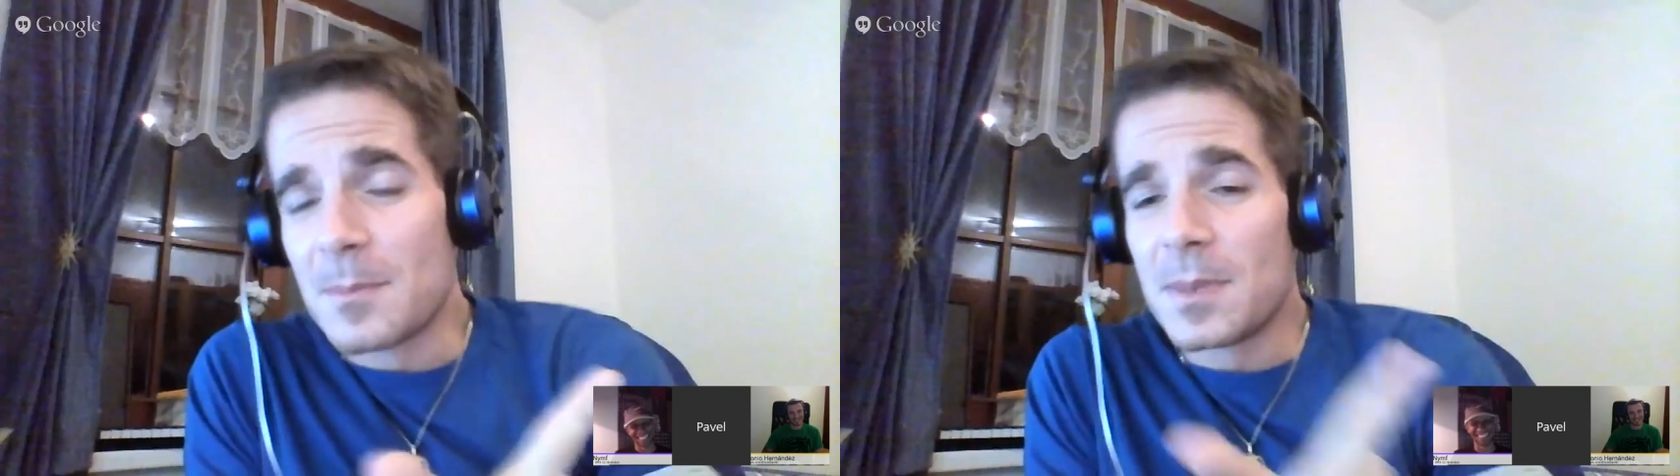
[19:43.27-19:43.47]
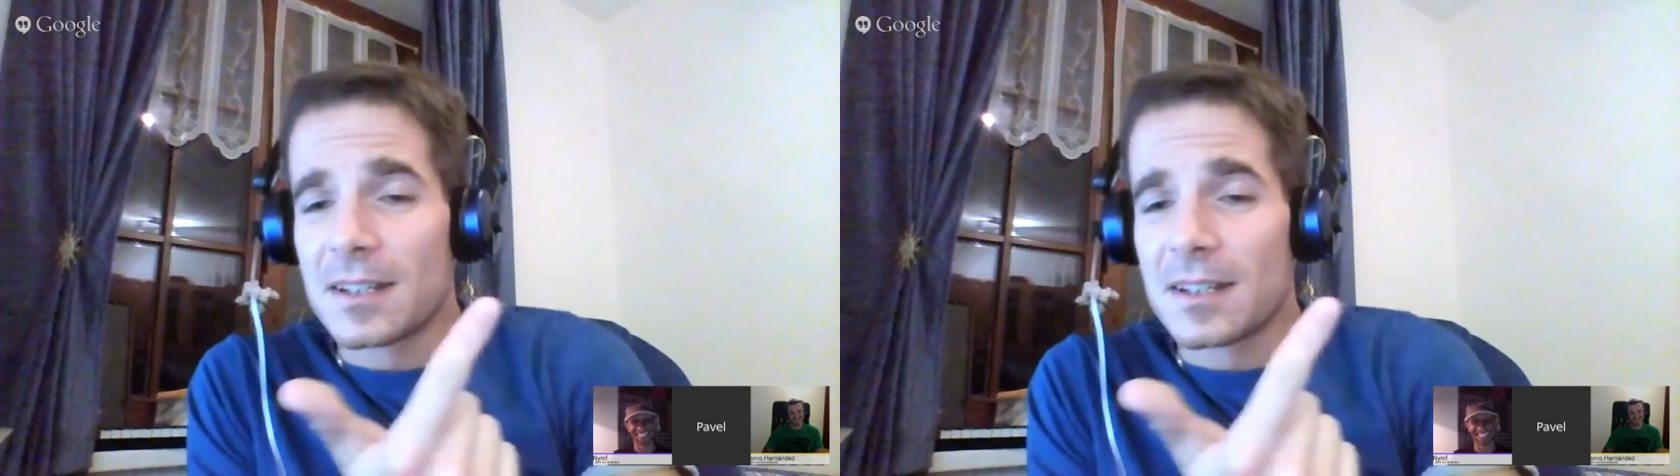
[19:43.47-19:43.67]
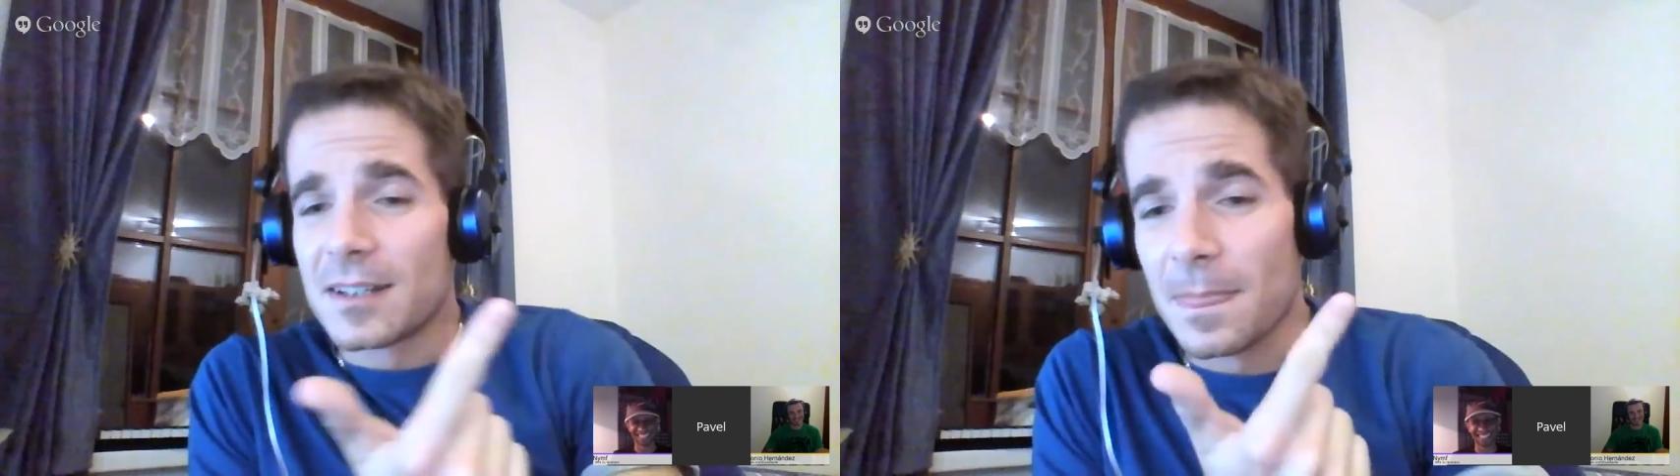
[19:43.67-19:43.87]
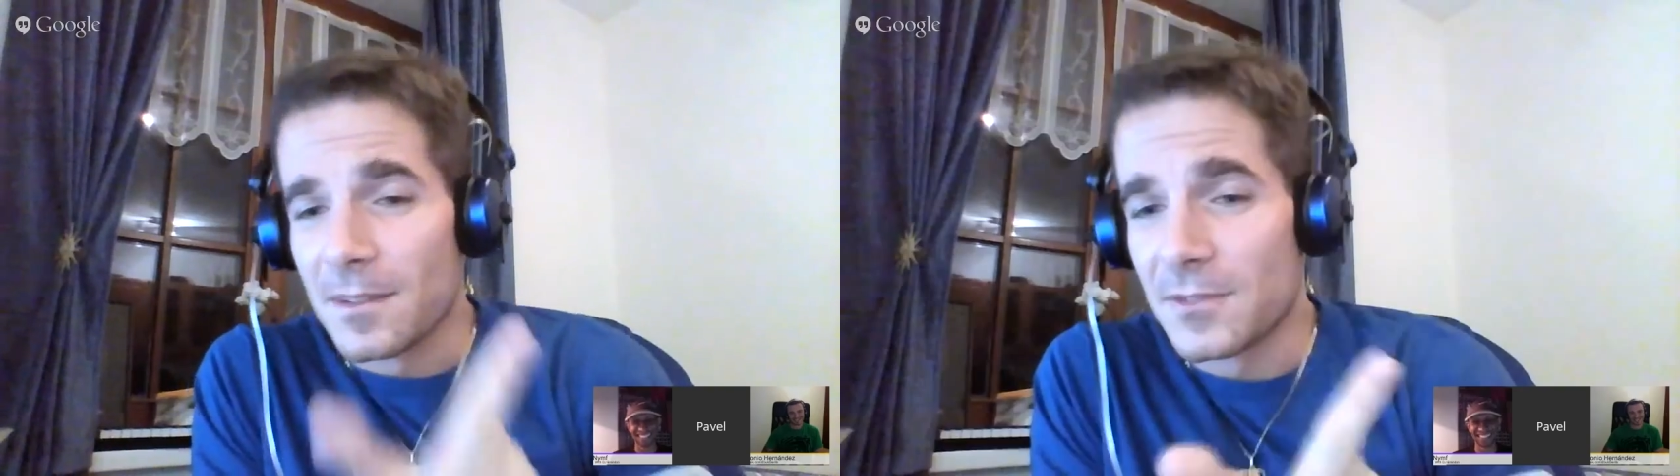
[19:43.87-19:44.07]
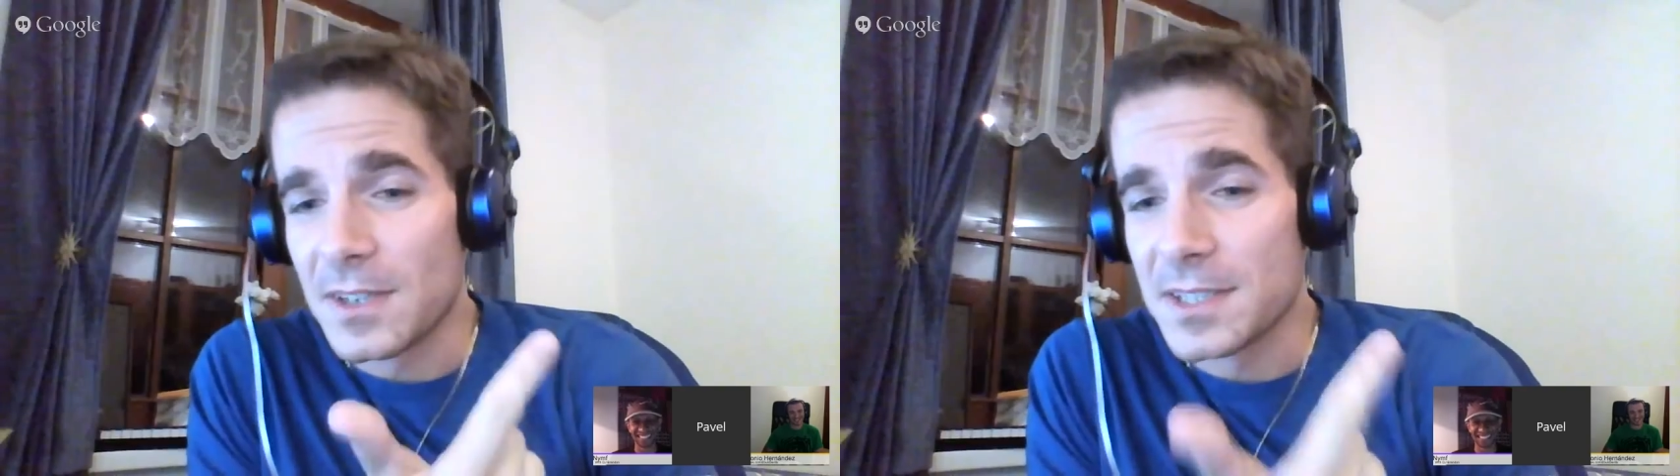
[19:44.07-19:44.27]
big
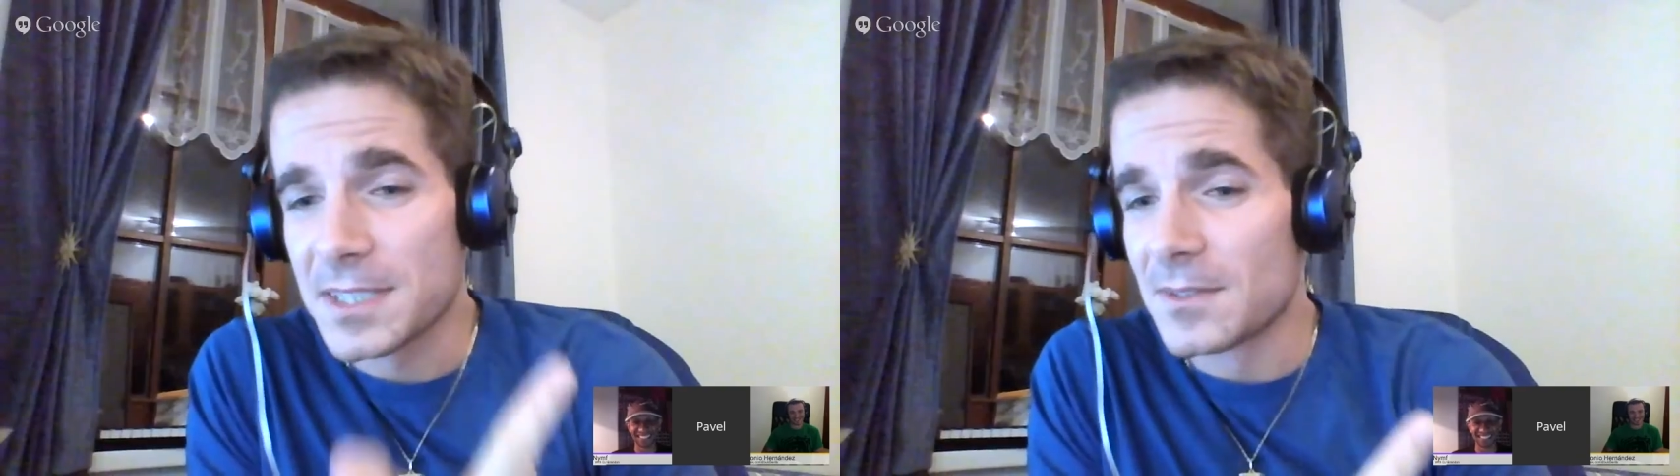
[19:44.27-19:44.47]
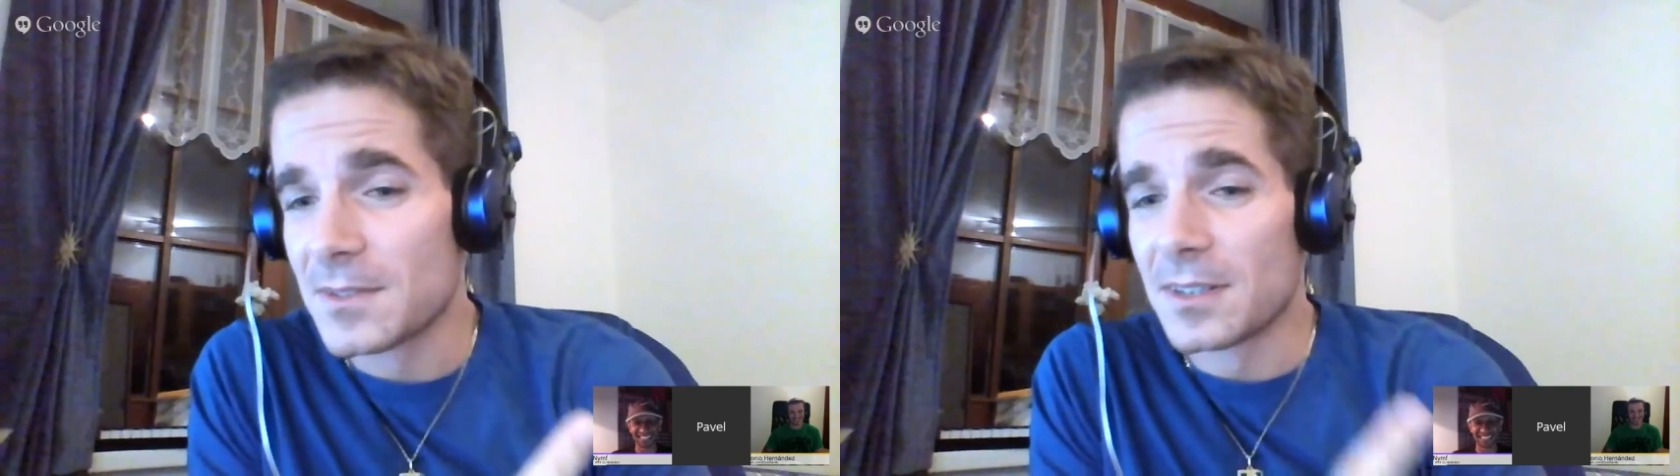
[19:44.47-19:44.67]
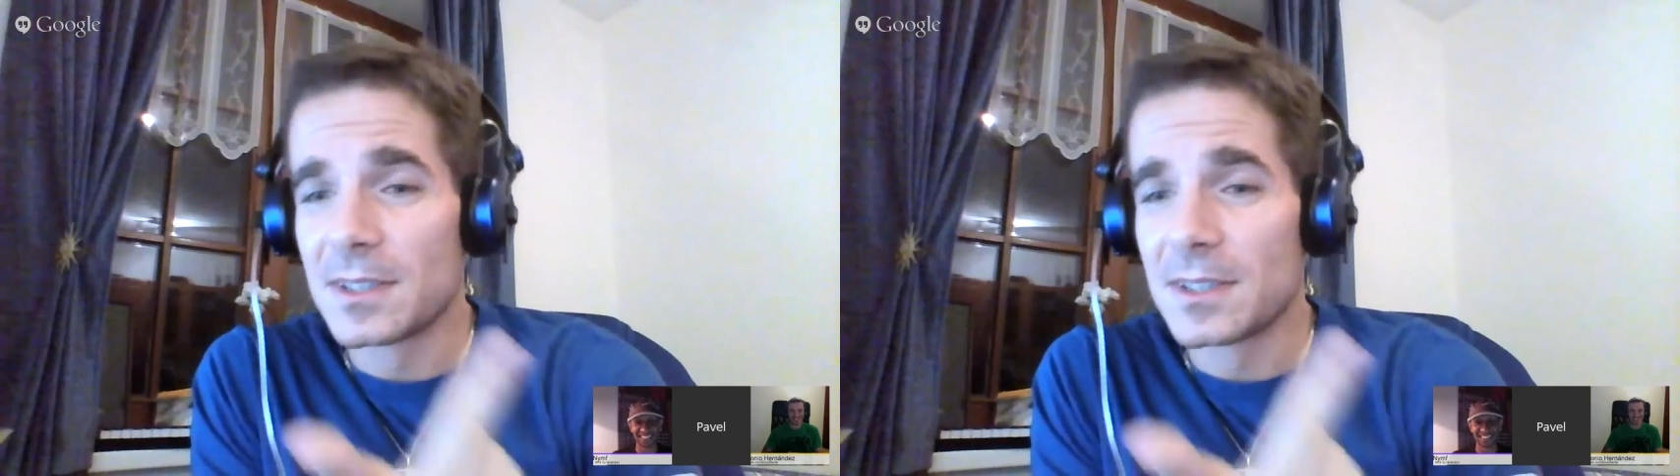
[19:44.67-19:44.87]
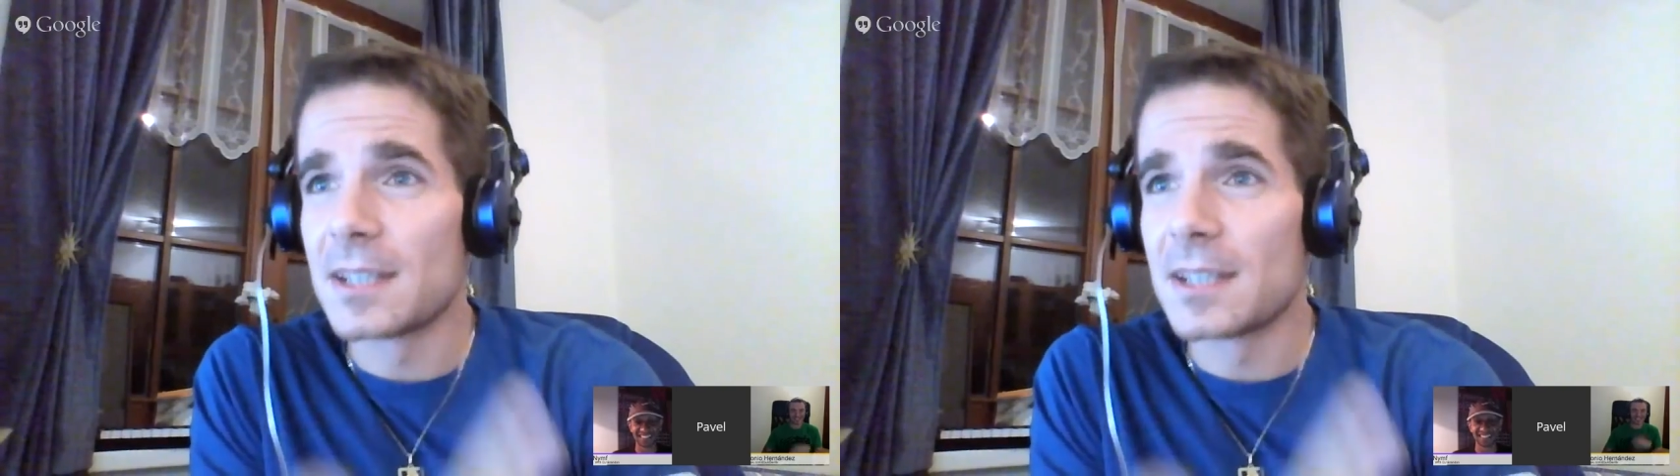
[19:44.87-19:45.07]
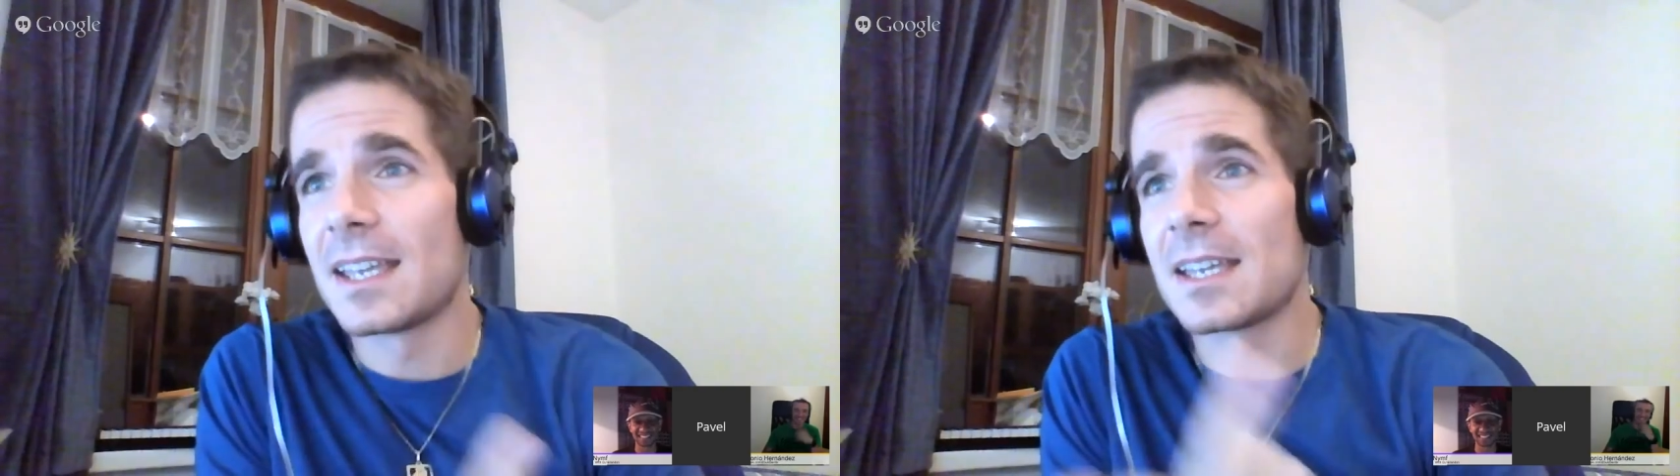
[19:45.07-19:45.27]
festival with
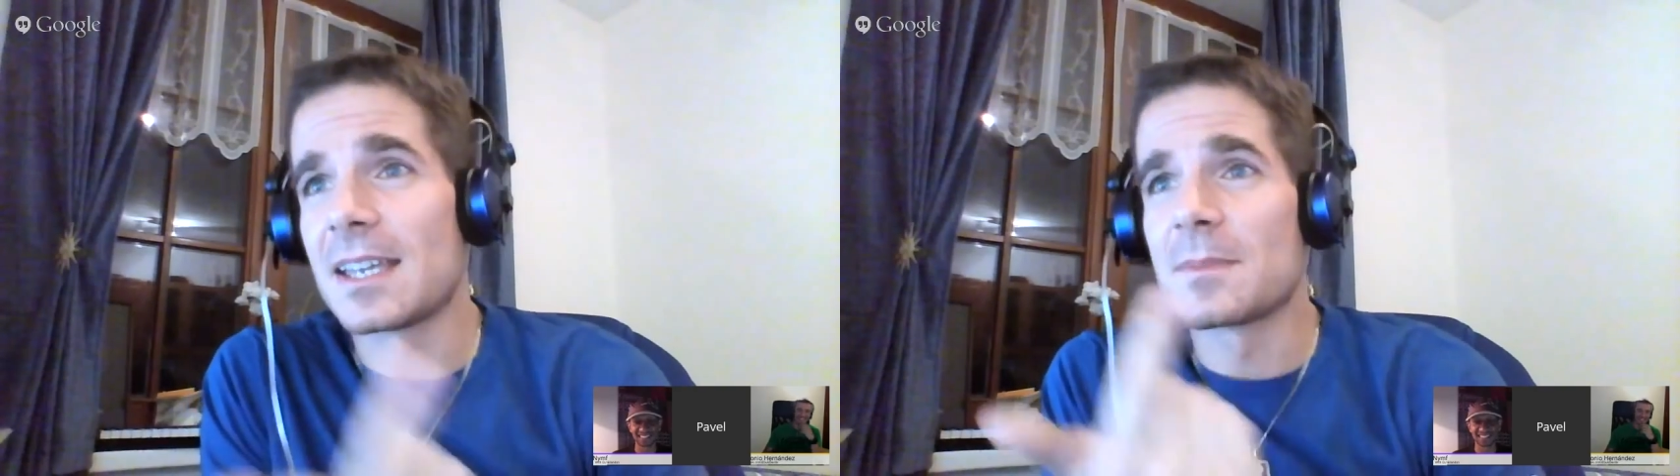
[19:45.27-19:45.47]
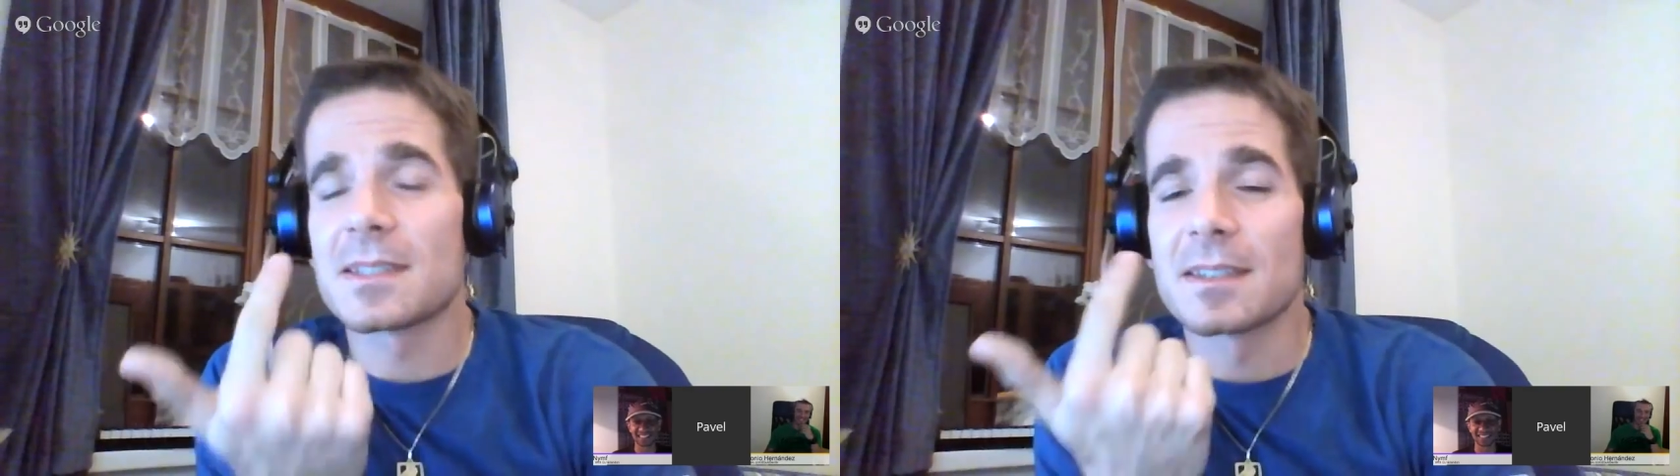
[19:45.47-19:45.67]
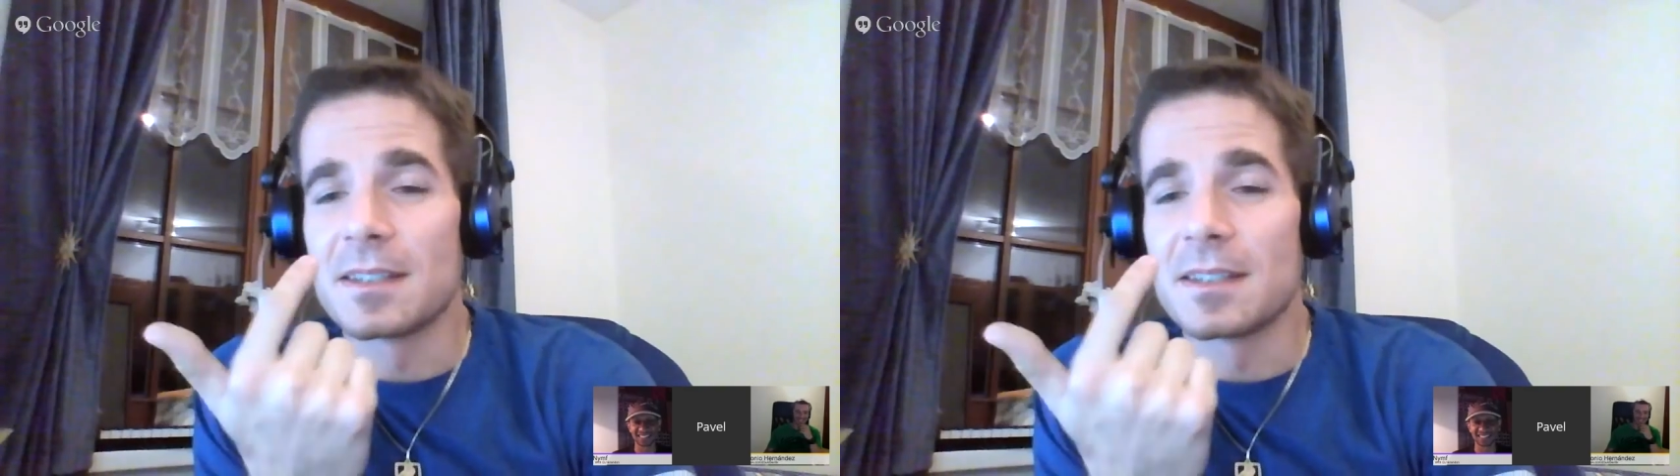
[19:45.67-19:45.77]
great names.